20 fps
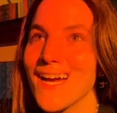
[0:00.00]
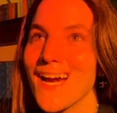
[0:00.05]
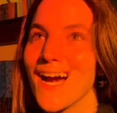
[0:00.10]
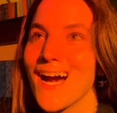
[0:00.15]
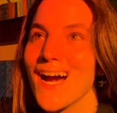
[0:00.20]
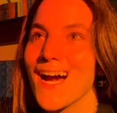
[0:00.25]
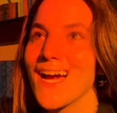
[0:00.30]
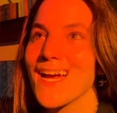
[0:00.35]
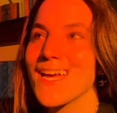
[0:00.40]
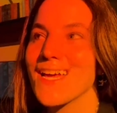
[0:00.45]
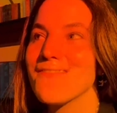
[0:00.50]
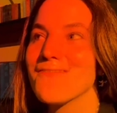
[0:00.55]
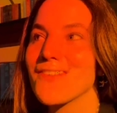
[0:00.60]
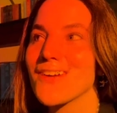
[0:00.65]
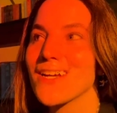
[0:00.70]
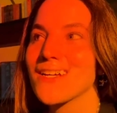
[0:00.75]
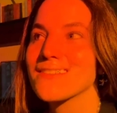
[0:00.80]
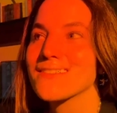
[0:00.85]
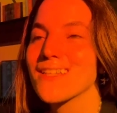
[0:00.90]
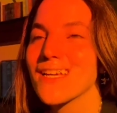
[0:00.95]
I am
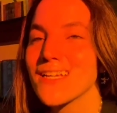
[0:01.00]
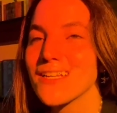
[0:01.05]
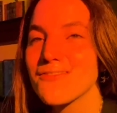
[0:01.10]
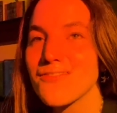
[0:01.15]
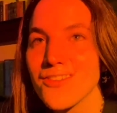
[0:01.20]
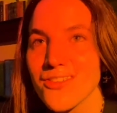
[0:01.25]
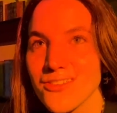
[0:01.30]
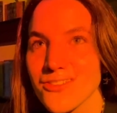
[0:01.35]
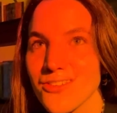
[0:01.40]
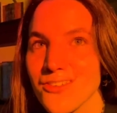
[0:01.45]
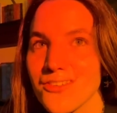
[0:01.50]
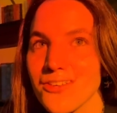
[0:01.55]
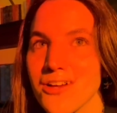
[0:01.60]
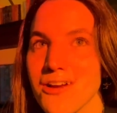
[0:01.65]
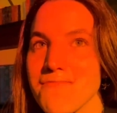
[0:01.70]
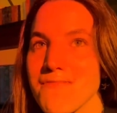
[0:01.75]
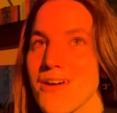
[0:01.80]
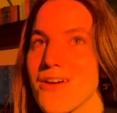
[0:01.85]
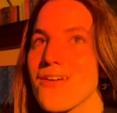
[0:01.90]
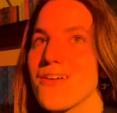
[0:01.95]
very excited for the show to
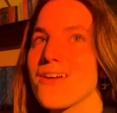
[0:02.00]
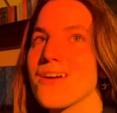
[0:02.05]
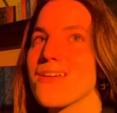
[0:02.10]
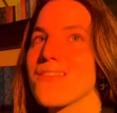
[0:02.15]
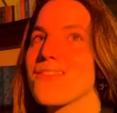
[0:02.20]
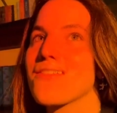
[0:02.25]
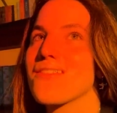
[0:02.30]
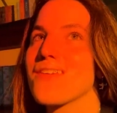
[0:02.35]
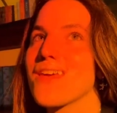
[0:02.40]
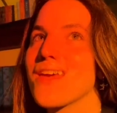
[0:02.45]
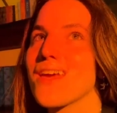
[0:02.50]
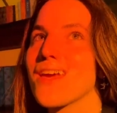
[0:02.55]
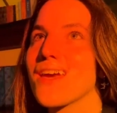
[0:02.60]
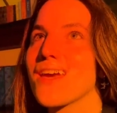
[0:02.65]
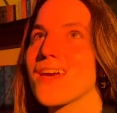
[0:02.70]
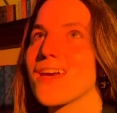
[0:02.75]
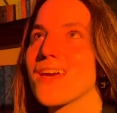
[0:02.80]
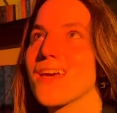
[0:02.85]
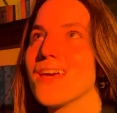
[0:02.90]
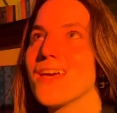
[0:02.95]
come out. I
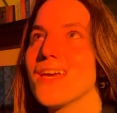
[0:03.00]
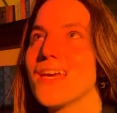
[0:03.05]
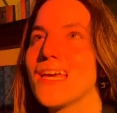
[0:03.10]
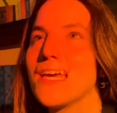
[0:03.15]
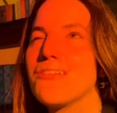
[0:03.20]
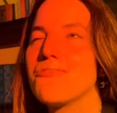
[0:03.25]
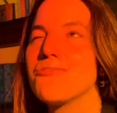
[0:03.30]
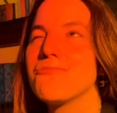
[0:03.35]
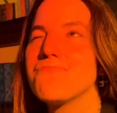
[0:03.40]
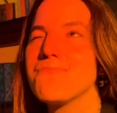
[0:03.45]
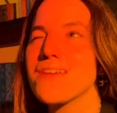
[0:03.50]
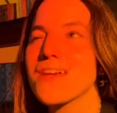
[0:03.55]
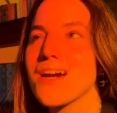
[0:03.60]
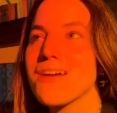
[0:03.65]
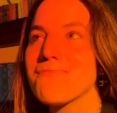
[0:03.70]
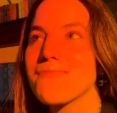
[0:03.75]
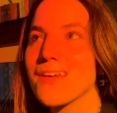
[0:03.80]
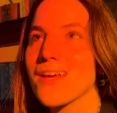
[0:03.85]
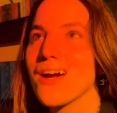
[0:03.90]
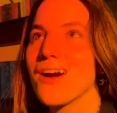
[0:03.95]
think it will be
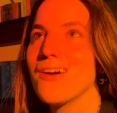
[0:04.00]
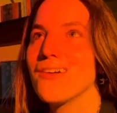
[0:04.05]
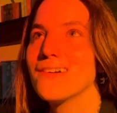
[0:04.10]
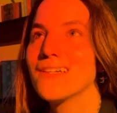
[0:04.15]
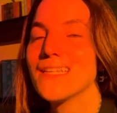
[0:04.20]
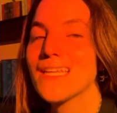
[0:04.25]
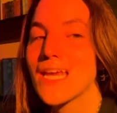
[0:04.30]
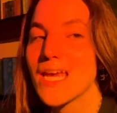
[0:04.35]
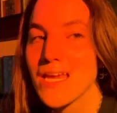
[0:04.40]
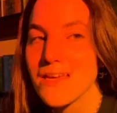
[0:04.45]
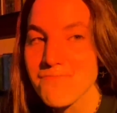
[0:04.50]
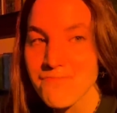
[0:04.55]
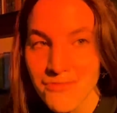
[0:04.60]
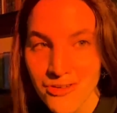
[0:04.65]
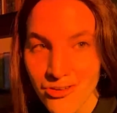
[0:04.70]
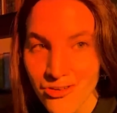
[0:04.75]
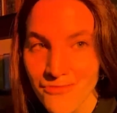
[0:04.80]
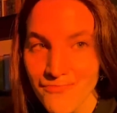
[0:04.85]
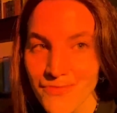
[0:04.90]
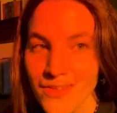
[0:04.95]
coming out in
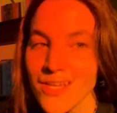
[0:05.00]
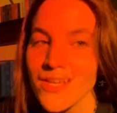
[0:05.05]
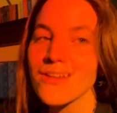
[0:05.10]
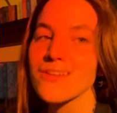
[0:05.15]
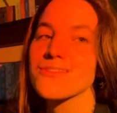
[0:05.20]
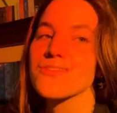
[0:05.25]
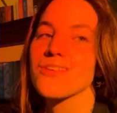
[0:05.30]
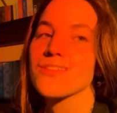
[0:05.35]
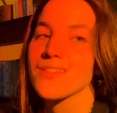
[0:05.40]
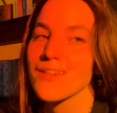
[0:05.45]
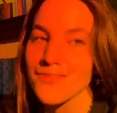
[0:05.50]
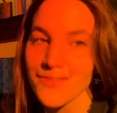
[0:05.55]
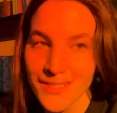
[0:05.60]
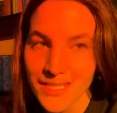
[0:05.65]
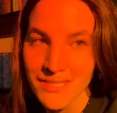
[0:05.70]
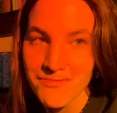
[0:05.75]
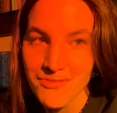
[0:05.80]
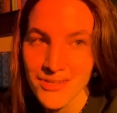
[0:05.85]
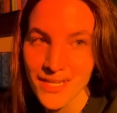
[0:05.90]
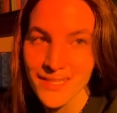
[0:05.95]
April. So I'll definitely
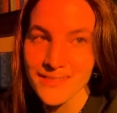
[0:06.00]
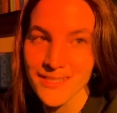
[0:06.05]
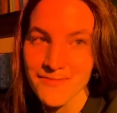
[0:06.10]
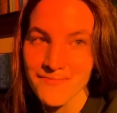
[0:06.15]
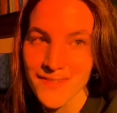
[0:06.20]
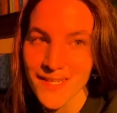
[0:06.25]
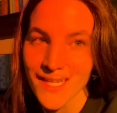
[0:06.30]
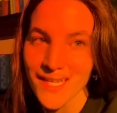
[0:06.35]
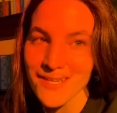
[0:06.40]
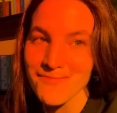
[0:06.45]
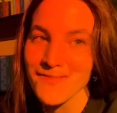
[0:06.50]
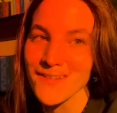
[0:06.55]
keep you guys updated.